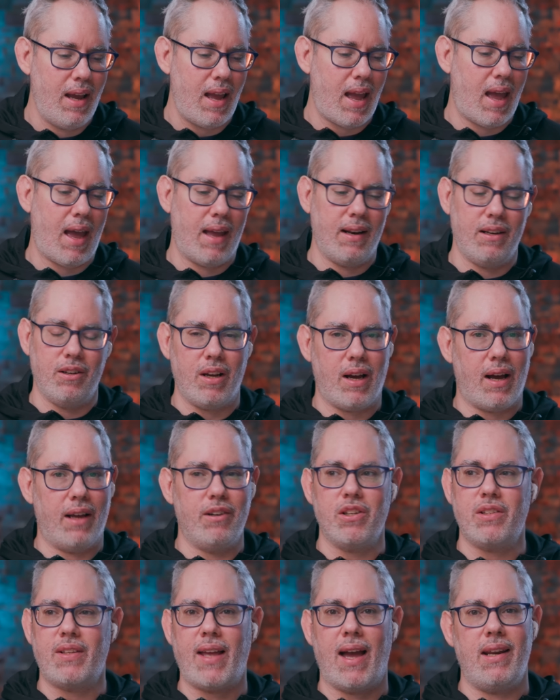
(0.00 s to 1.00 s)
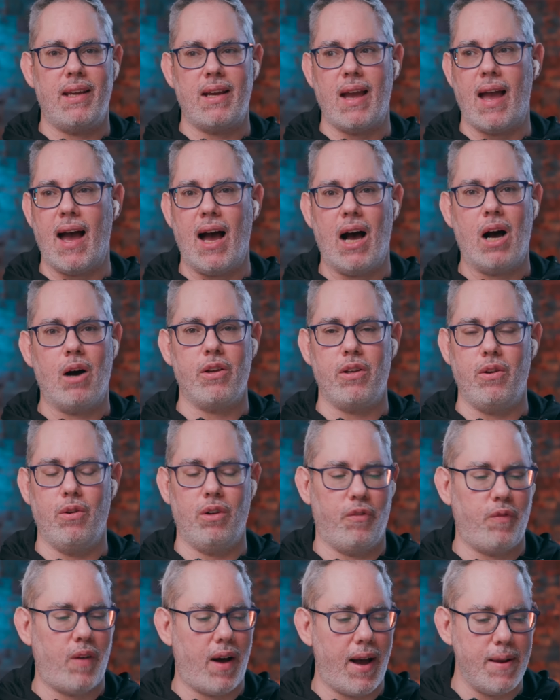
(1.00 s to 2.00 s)
And understanding how
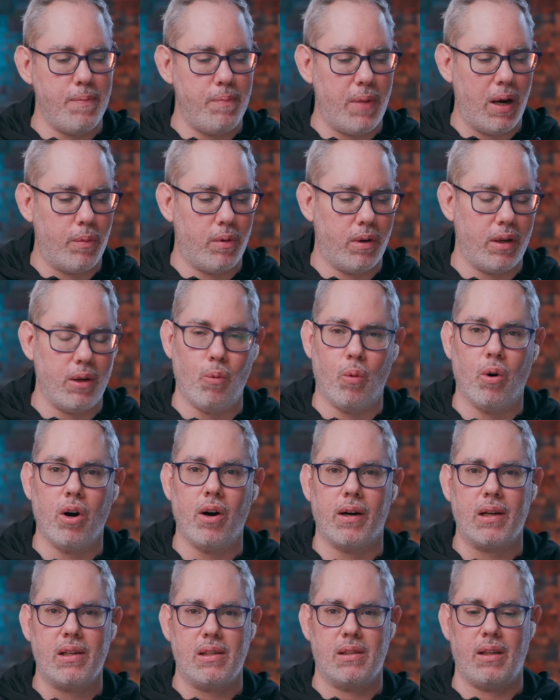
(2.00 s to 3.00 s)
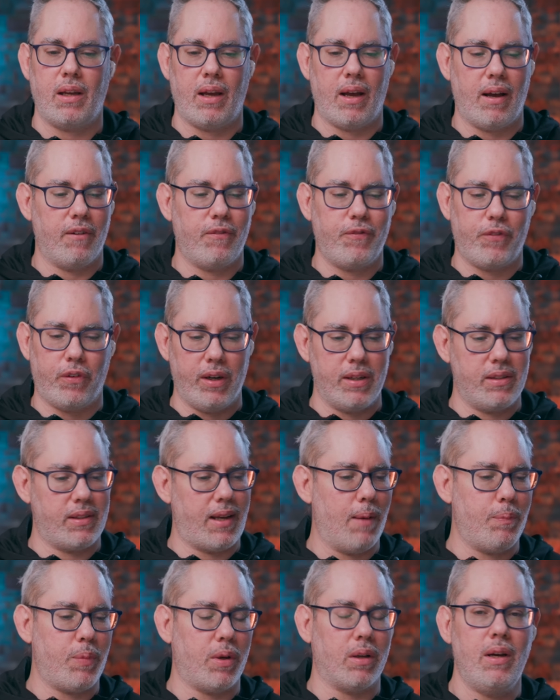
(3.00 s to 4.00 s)
unified memory works, uh, for
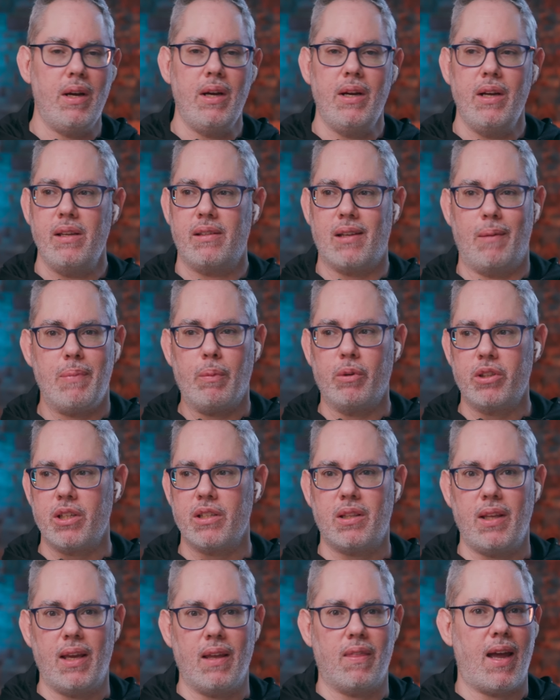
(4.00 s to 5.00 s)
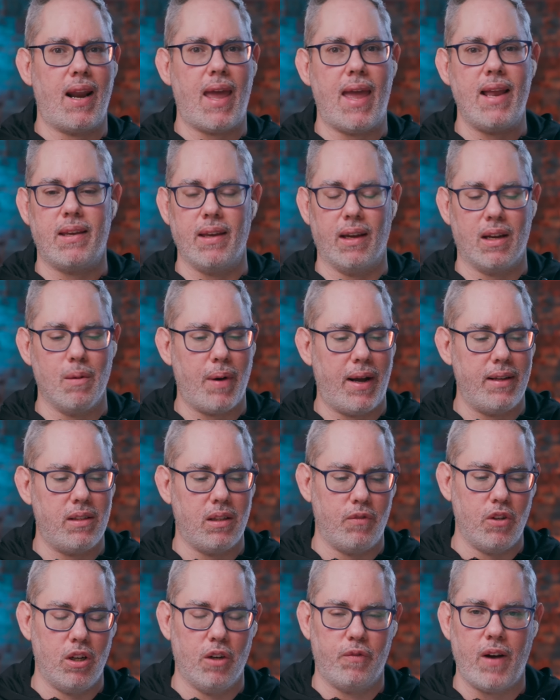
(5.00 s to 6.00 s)
example, some people just think that eight gigabytes
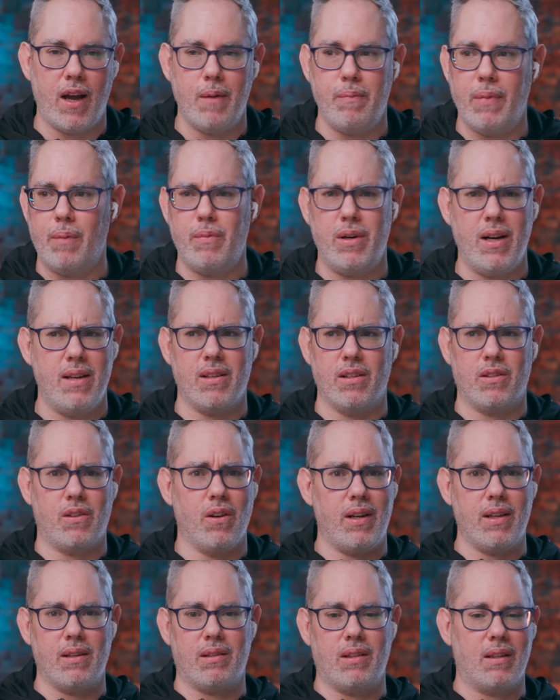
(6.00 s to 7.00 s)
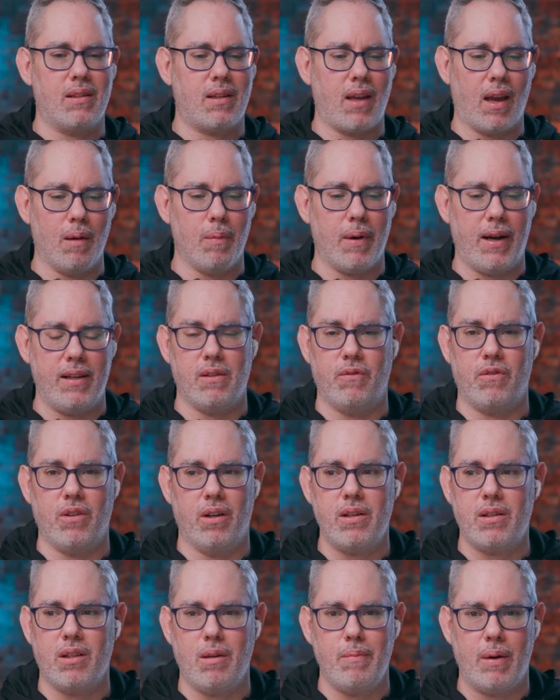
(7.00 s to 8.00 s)
of unified memory is as good as six gigabytes of
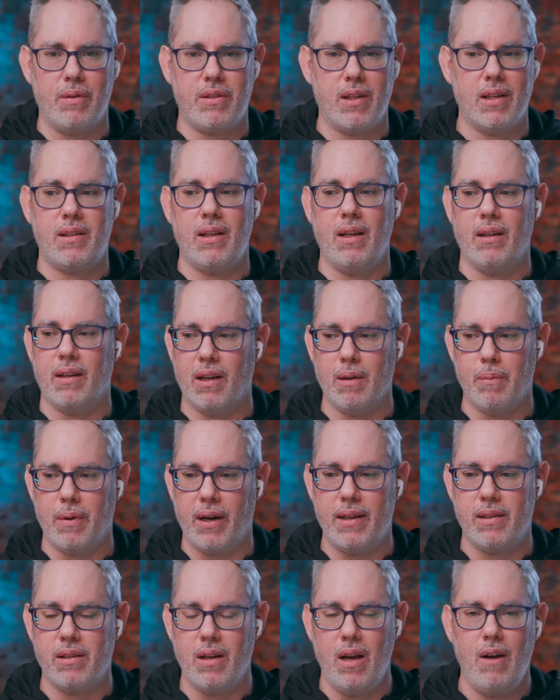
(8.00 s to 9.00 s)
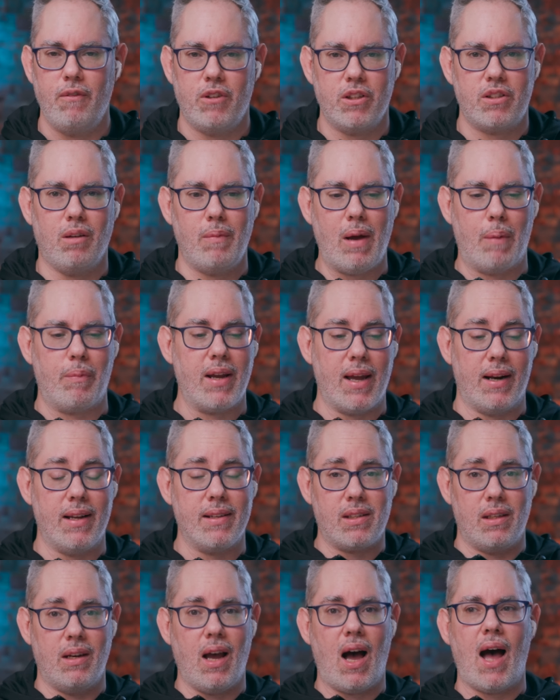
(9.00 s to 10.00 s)
traditional, 16 gigabytes traditional memory, and
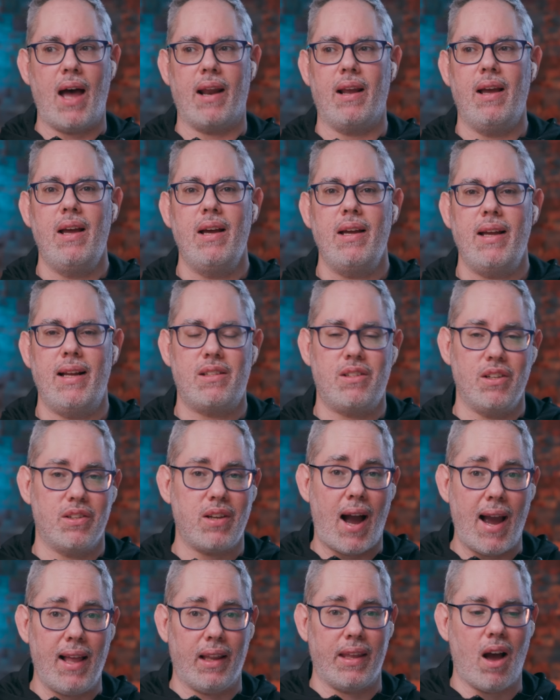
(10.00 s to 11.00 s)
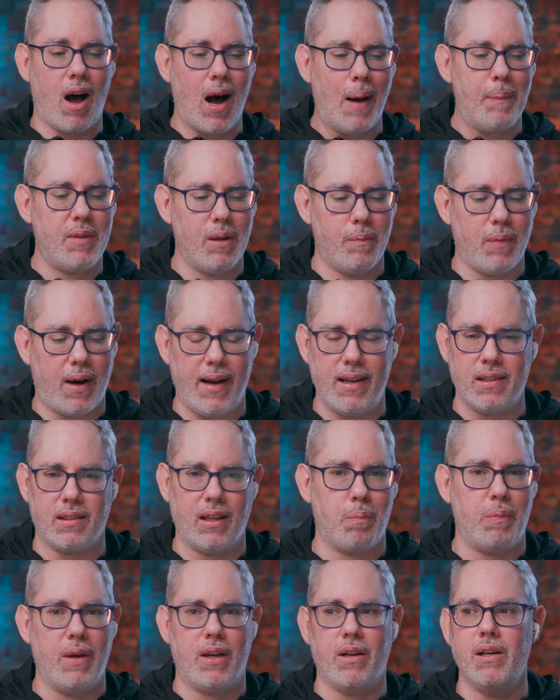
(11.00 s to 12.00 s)
it's not. It's just highly optimized.
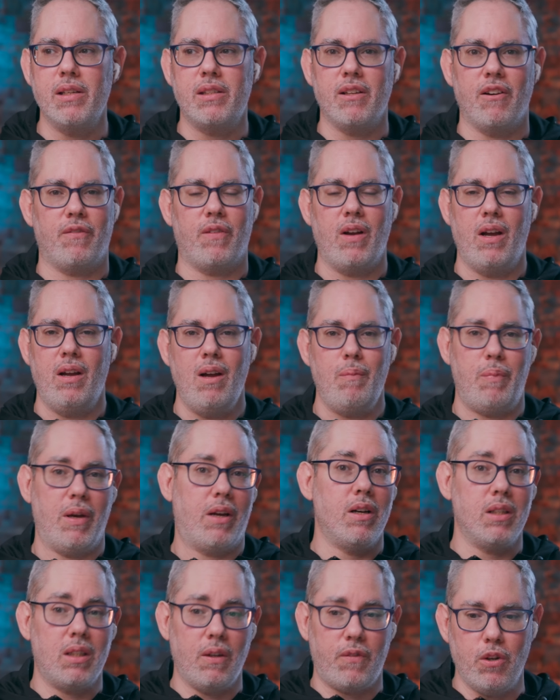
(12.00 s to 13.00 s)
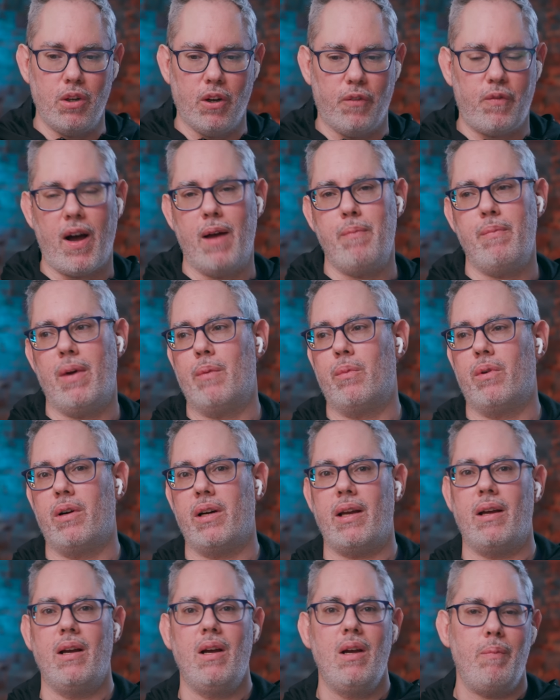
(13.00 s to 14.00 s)
Like because of because of unified
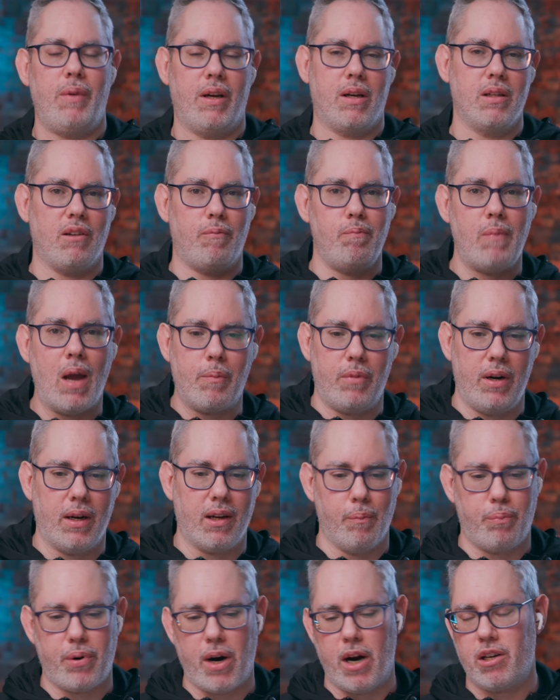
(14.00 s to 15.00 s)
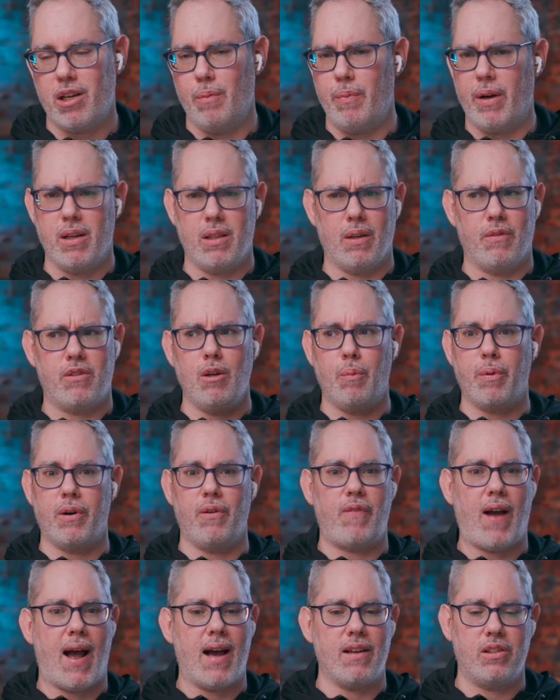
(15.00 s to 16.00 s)
memory, because of memory compression, because of super
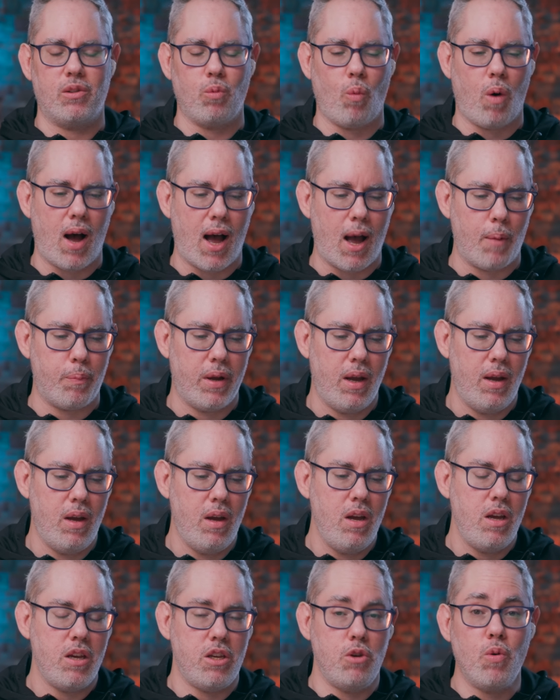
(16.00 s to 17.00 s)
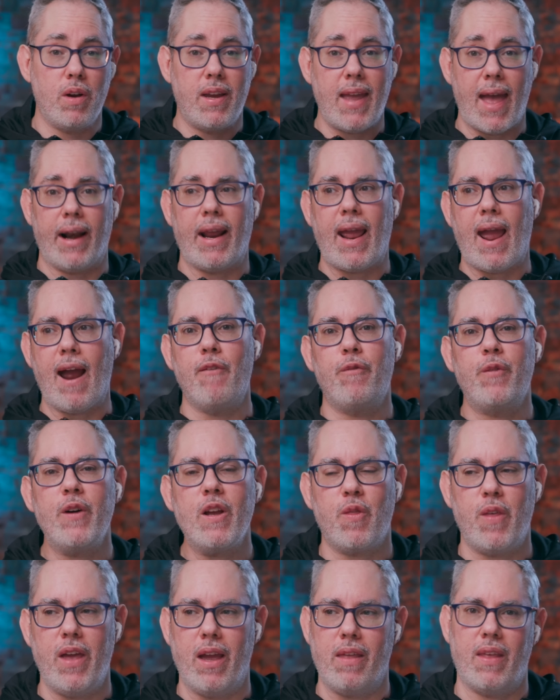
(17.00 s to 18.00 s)
fast swap, you get
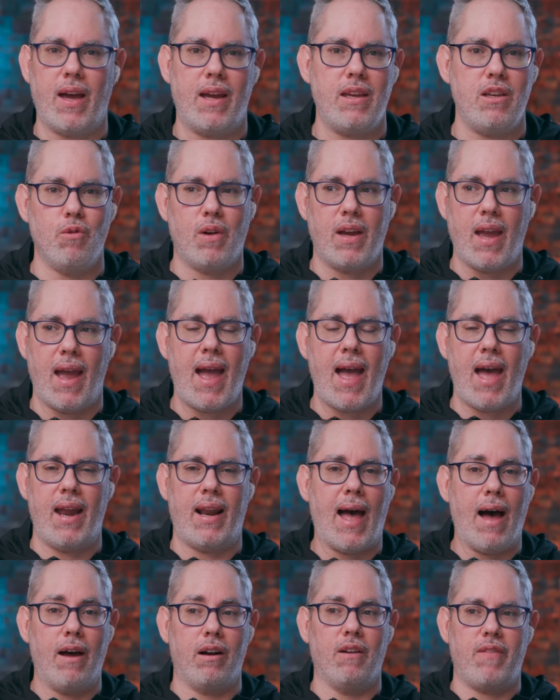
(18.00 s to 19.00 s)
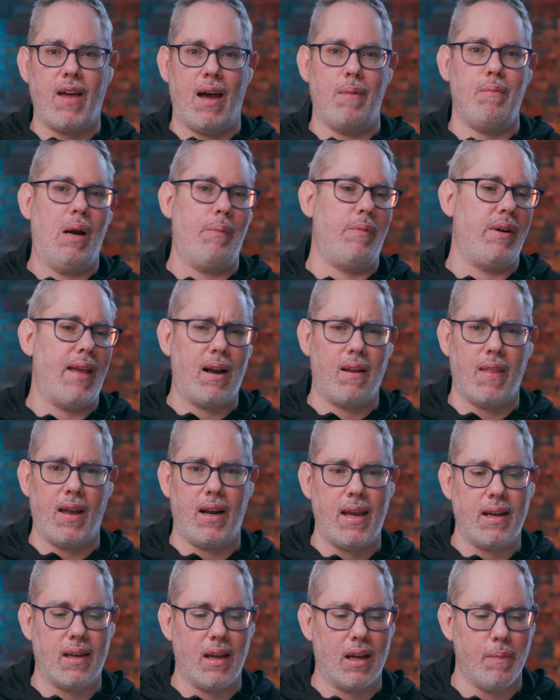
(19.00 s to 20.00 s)
everything that you can out of that memory, out of that
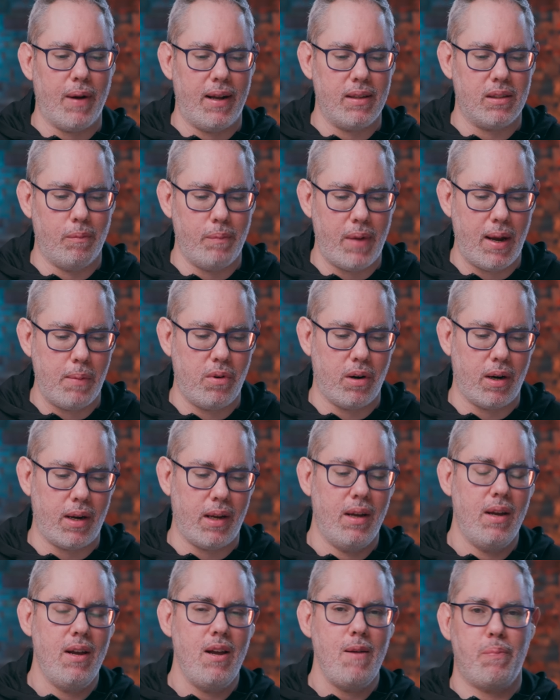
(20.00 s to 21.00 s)
eight gigabytes of memory.